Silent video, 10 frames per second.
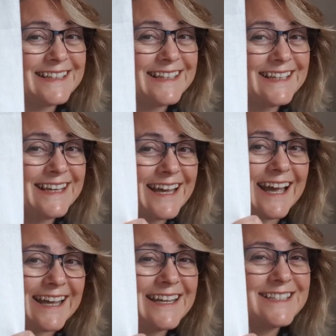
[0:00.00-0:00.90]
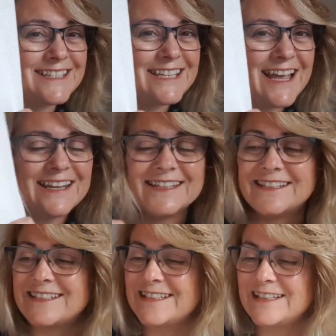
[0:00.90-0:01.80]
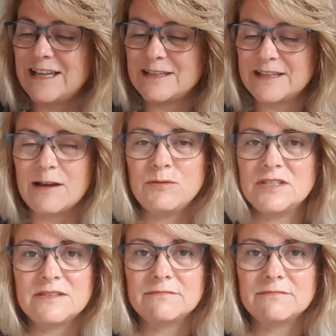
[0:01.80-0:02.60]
yeah, it's a challenge. I'll